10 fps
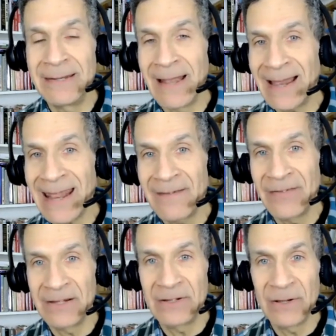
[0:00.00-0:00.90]
not
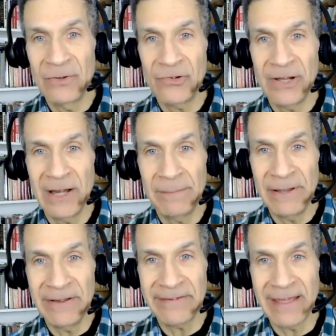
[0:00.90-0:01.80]
having negotiated
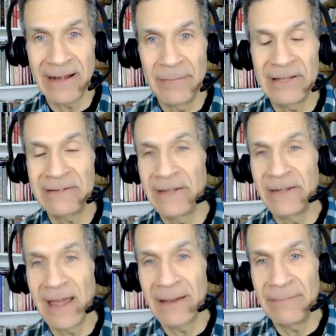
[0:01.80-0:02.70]
peace settlement in the
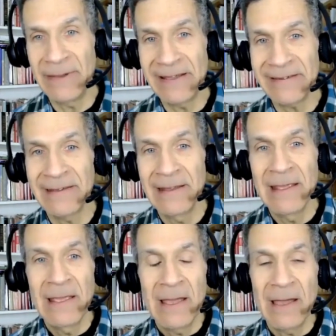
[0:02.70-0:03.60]
Donbass
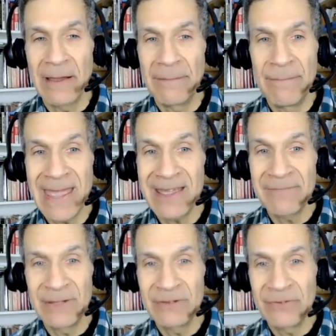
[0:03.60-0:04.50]
may
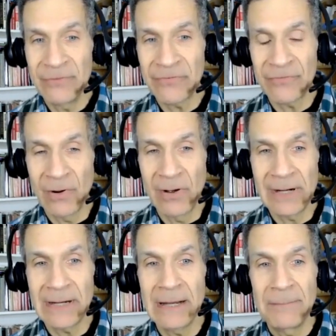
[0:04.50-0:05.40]
have been too
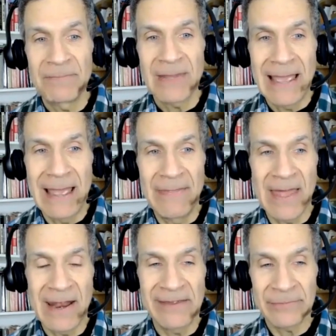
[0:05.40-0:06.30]
strong, and
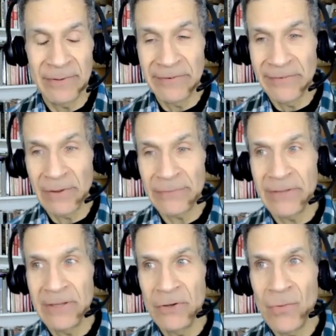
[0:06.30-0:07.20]
that as a result,
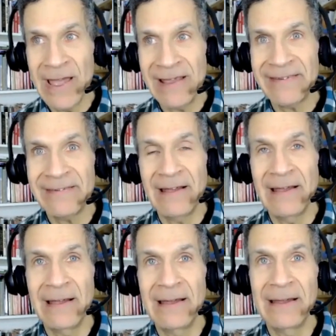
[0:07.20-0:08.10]
the U.S.
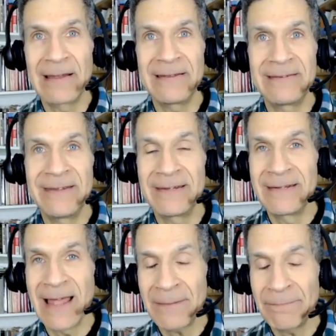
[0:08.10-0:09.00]
did
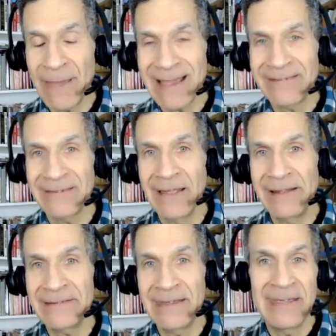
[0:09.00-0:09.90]
not back
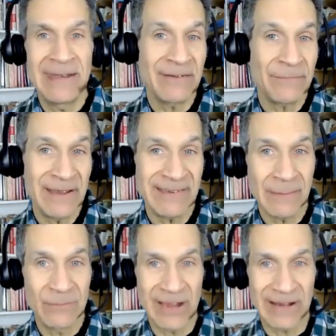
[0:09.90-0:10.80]
Zelensky in his peace
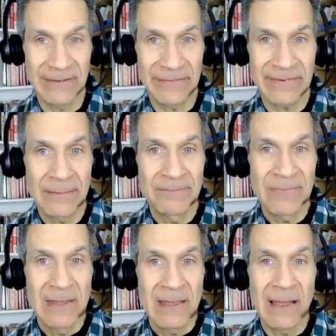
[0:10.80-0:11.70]
objectives.
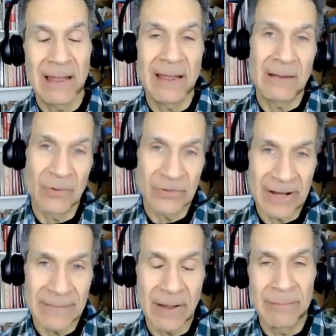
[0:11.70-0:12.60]
We're
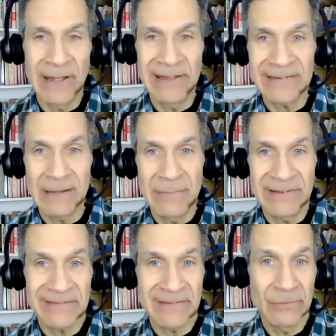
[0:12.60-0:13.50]
talking about Minsk and
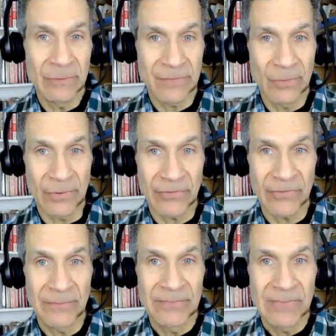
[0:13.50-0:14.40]
Minsk II, of course.